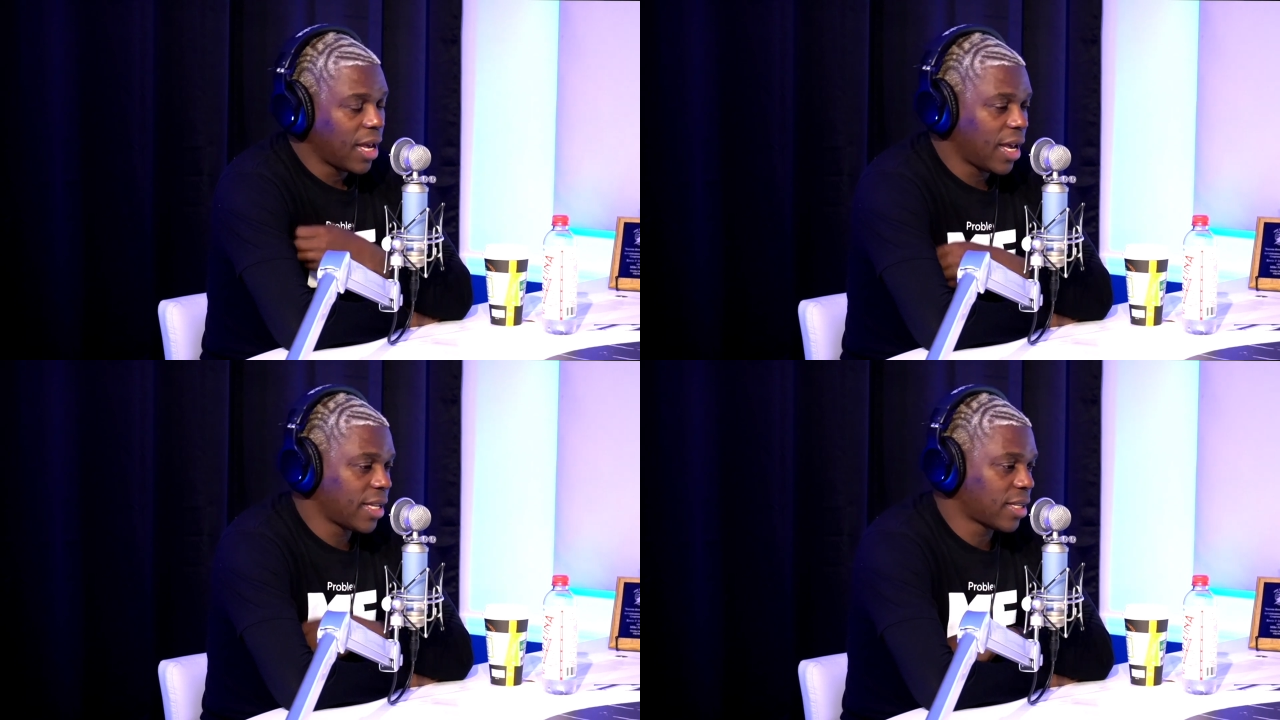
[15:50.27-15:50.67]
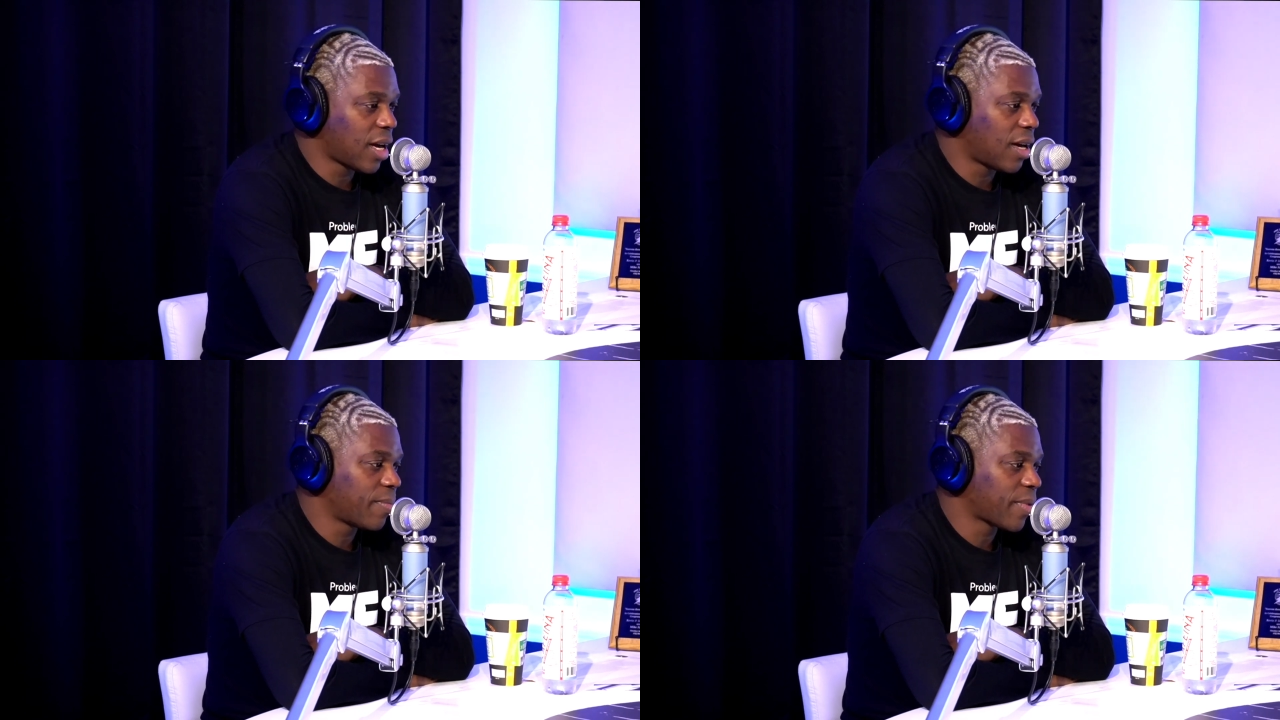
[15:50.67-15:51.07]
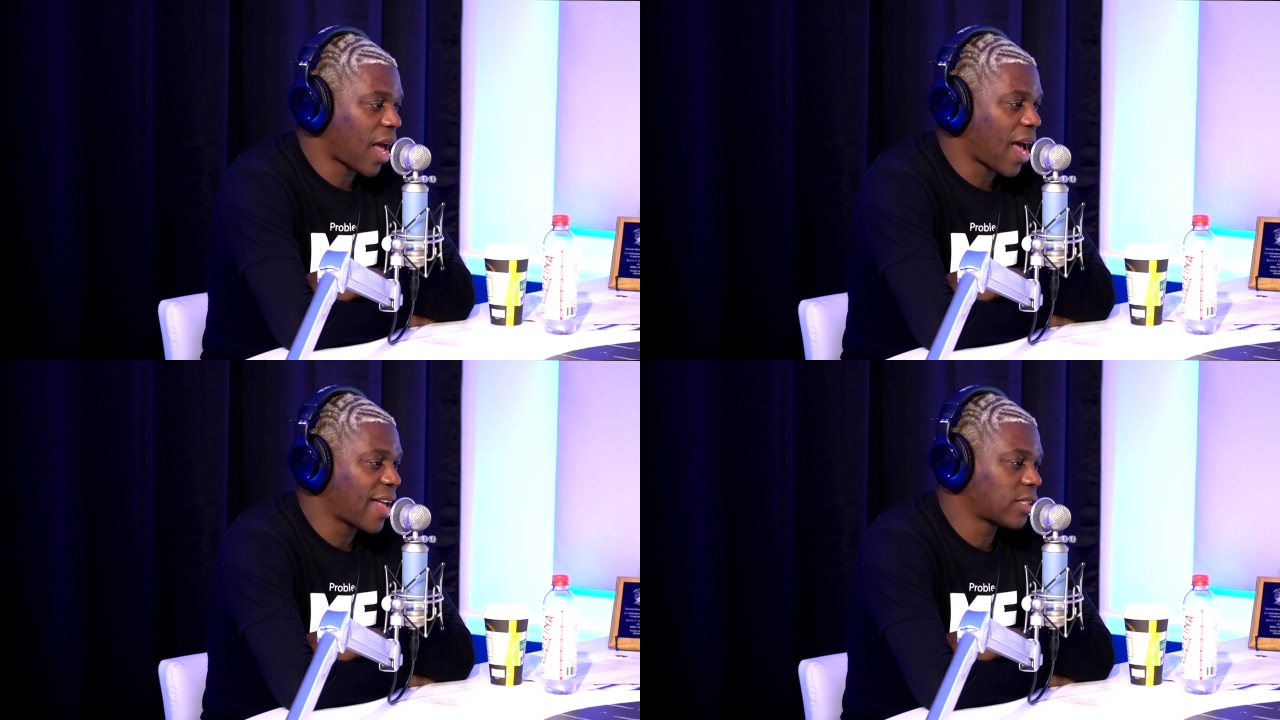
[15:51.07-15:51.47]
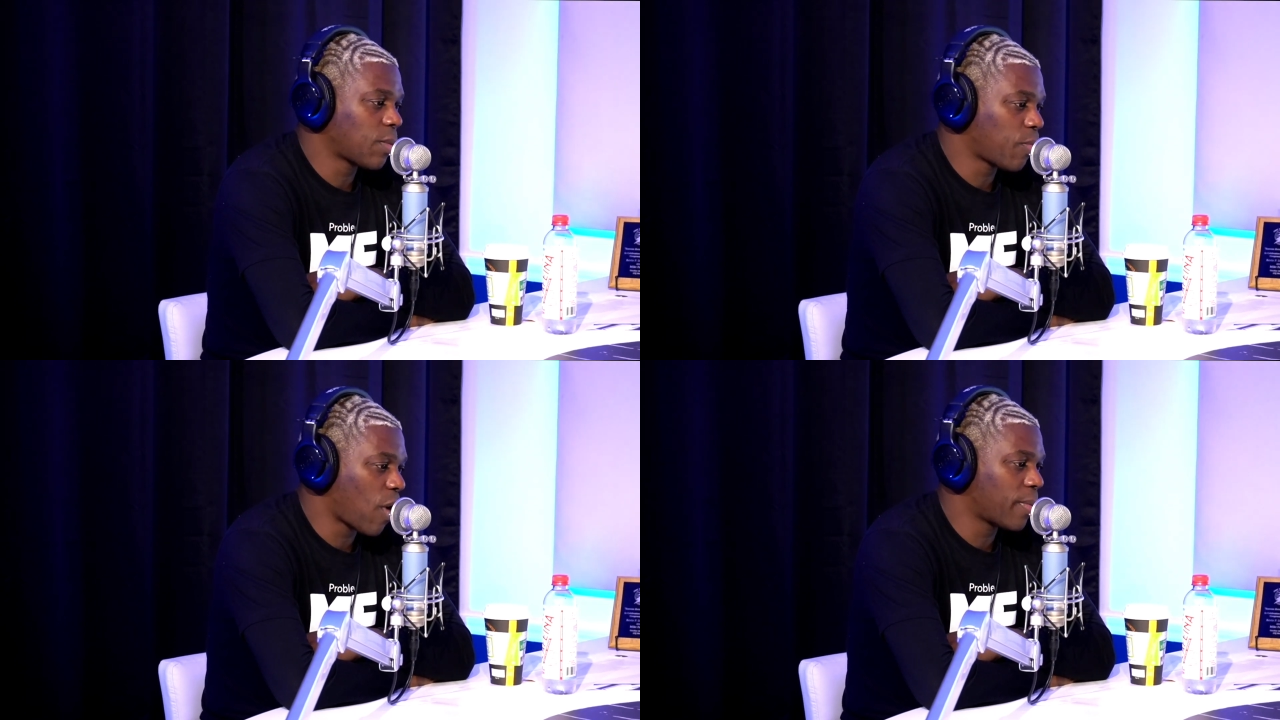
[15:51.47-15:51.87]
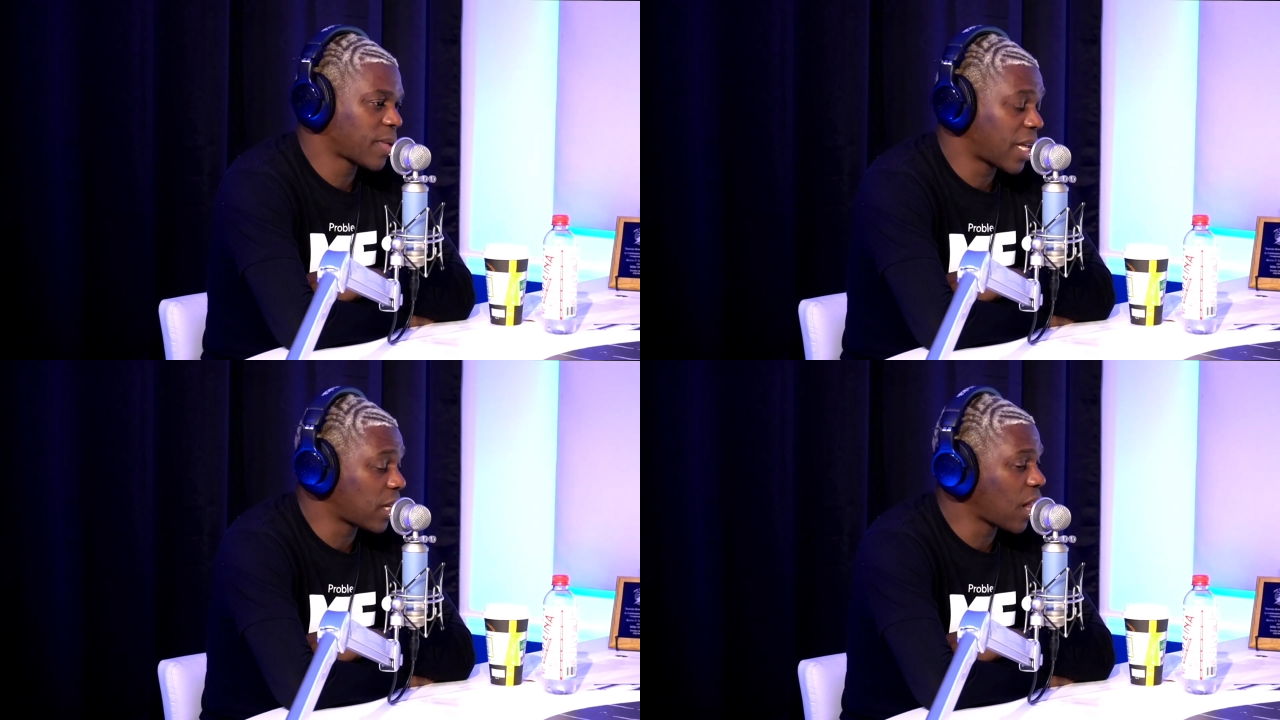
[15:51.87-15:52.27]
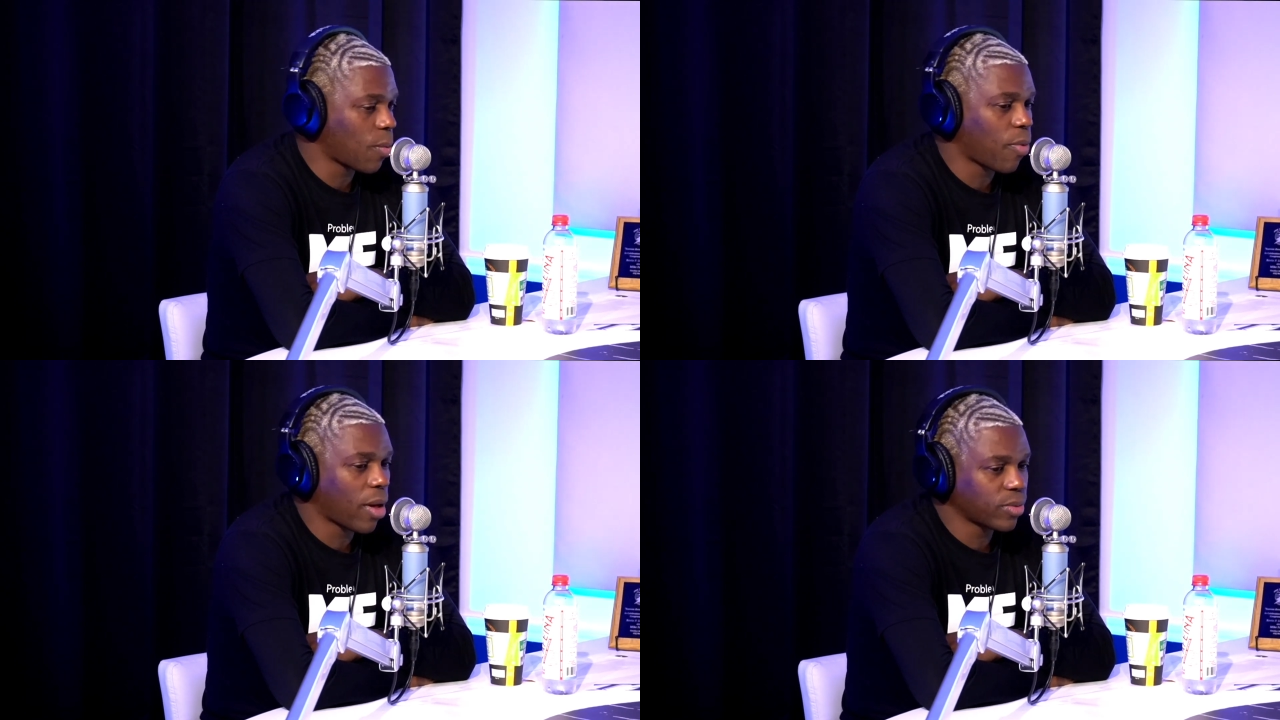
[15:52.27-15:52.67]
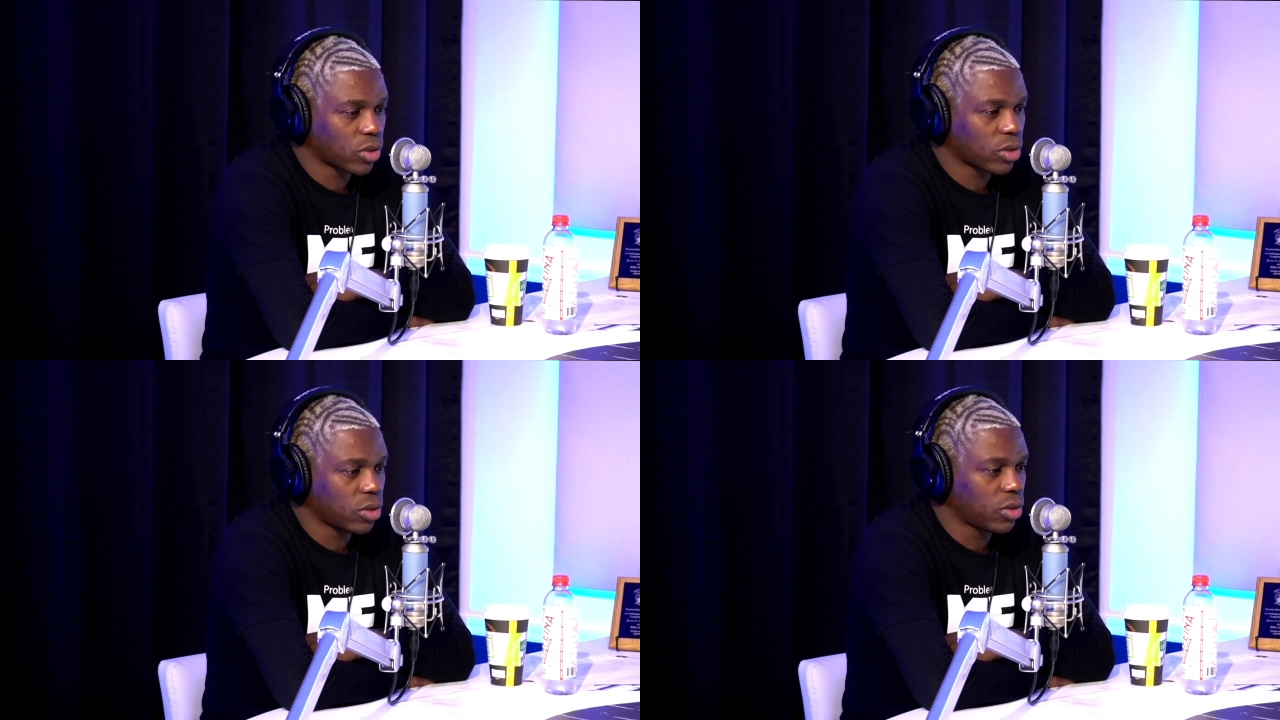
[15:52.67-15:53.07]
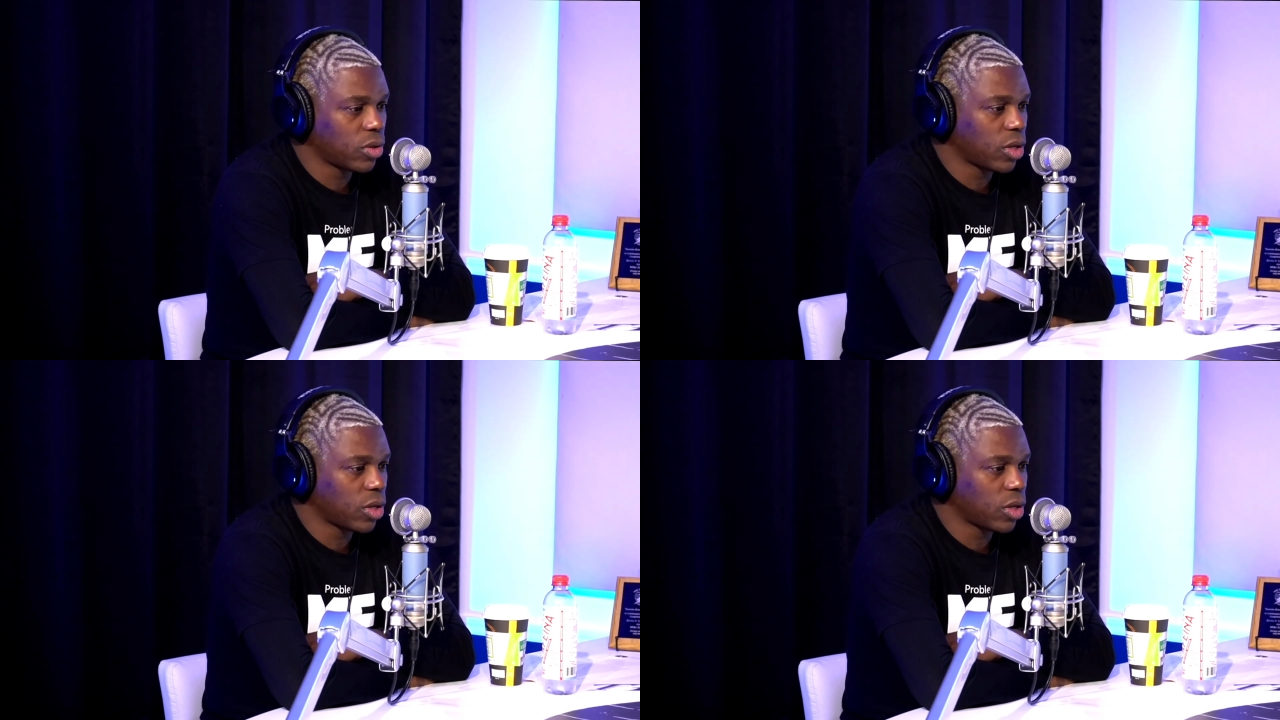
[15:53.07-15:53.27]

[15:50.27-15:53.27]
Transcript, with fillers: And um, I had some problems. I had a lot of problems in school.